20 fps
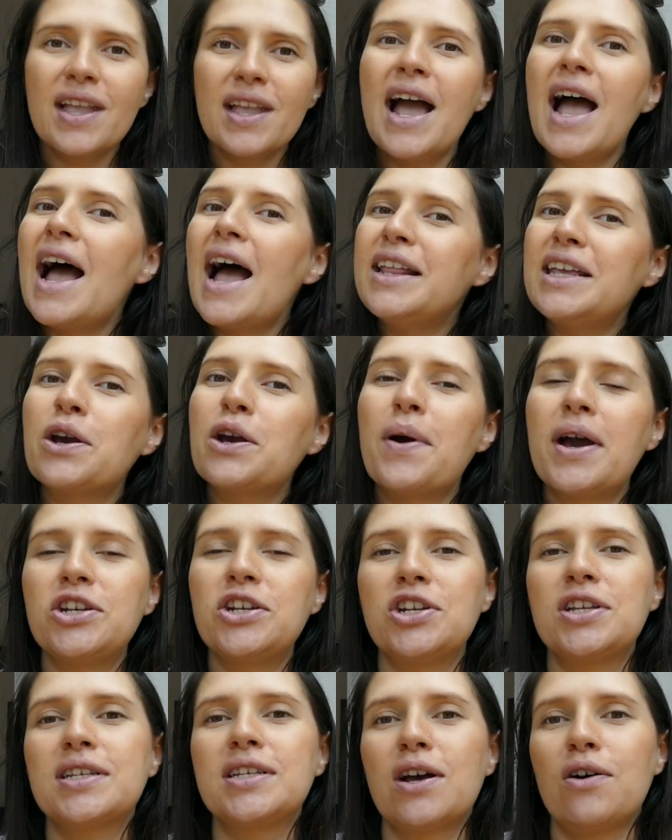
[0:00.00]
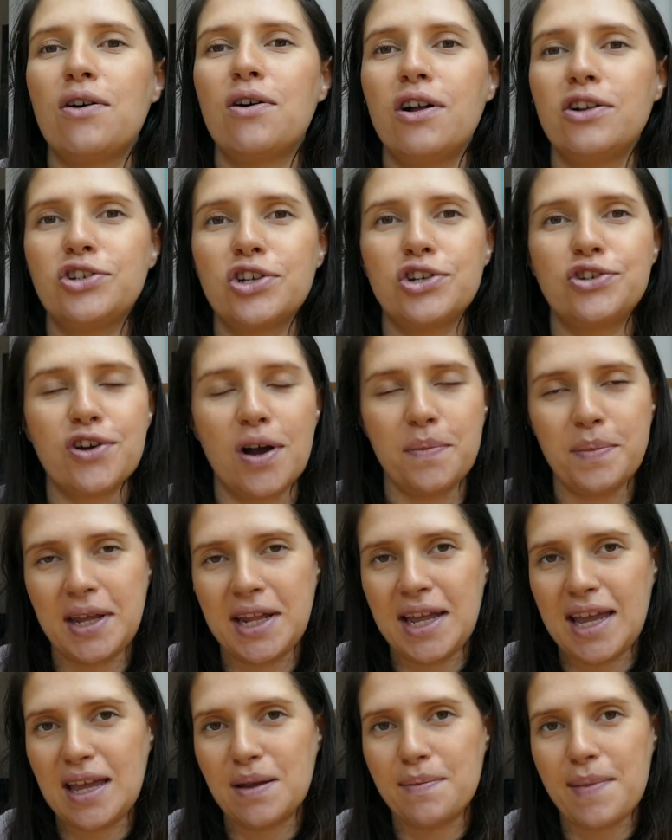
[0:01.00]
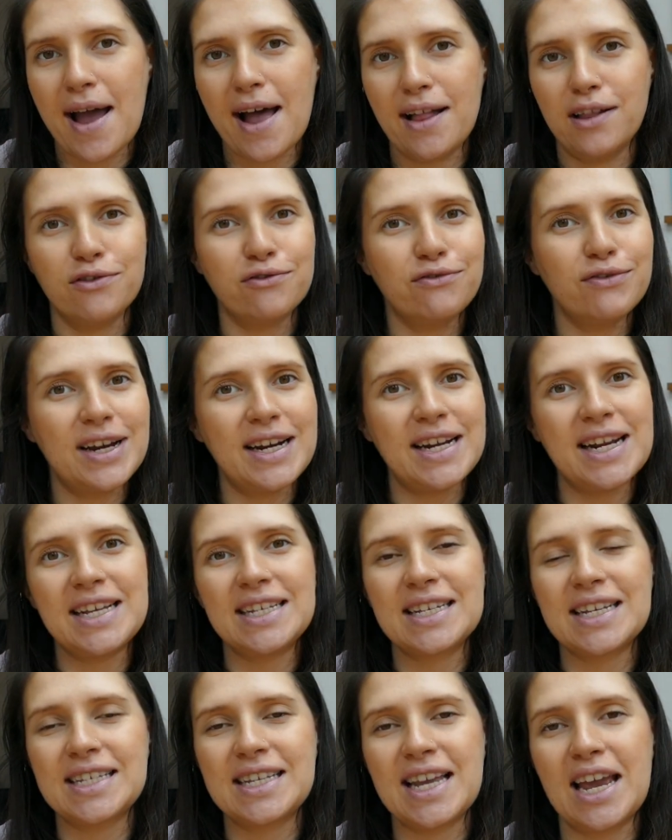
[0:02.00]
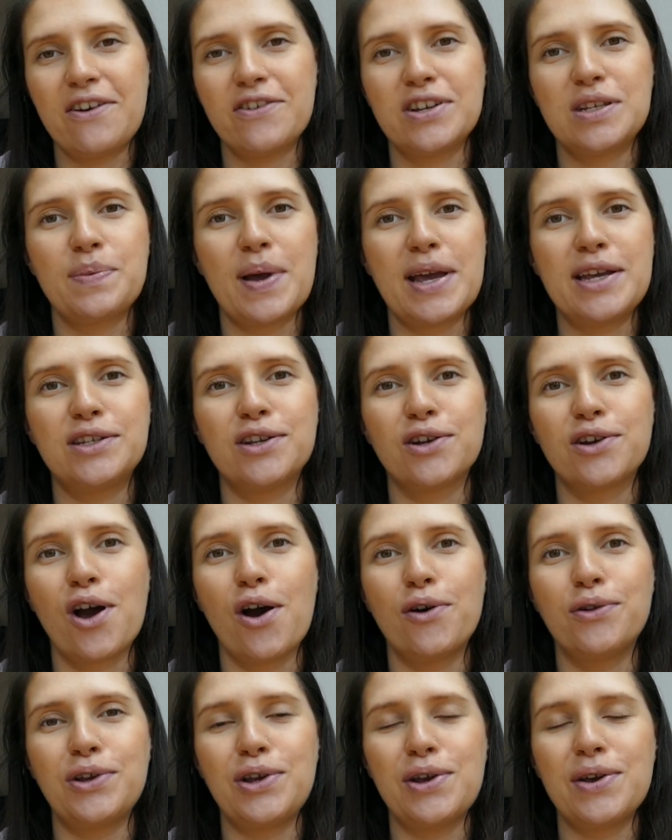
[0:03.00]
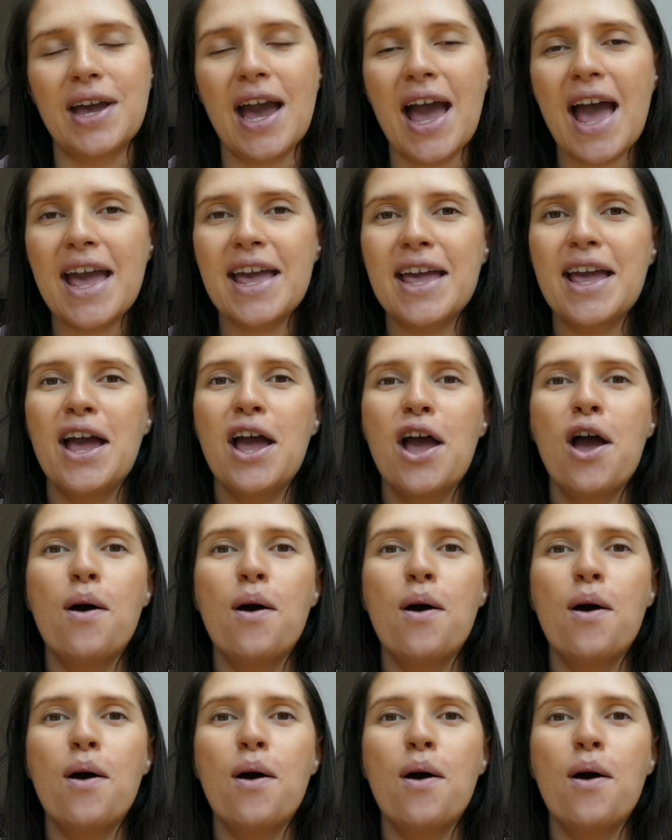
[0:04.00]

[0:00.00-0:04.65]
Any questions at all, just drop me an email at readings@sacredspace.co.uk.